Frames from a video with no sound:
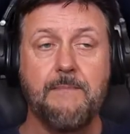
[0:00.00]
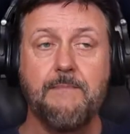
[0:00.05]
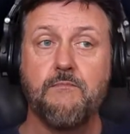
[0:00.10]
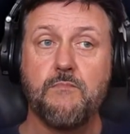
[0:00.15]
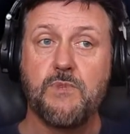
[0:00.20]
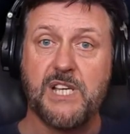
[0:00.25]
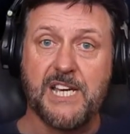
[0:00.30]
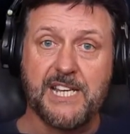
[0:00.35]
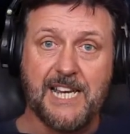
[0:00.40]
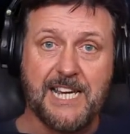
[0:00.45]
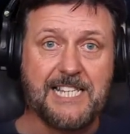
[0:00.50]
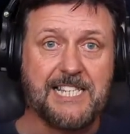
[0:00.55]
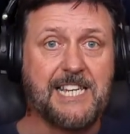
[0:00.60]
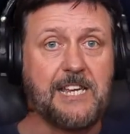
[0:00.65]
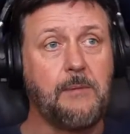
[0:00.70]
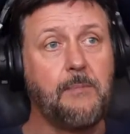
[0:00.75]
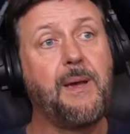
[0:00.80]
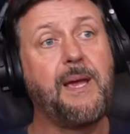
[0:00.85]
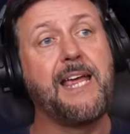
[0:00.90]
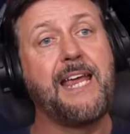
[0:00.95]

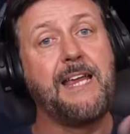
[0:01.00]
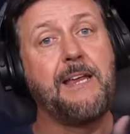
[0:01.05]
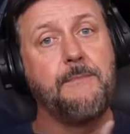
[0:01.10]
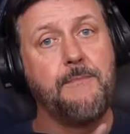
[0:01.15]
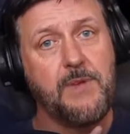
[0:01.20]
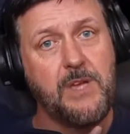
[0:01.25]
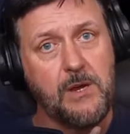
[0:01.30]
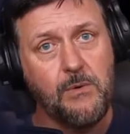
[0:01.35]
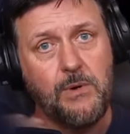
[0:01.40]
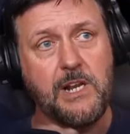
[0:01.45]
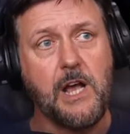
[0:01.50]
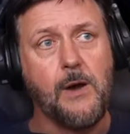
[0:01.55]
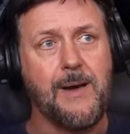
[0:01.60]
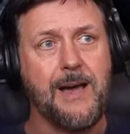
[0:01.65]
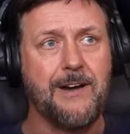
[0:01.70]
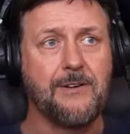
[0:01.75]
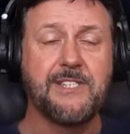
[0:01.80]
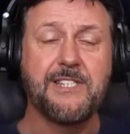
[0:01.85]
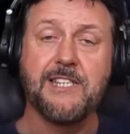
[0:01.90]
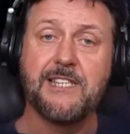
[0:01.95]
1080p, it will go
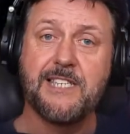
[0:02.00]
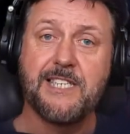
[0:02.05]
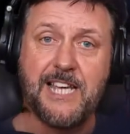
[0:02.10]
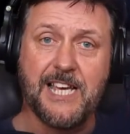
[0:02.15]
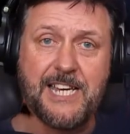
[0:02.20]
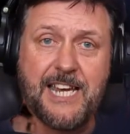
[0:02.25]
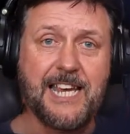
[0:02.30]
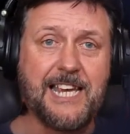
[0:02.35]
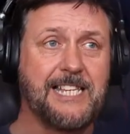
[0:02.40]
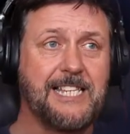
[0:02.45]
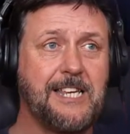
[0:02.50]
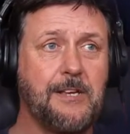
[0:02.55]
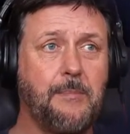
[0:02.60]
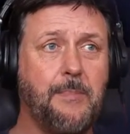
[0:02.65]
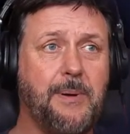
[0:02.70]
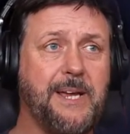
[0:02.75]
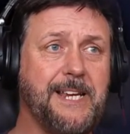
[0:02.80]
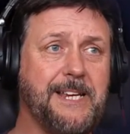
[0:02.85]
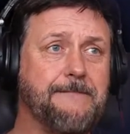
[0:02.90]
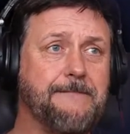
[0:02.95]
out at 1080p.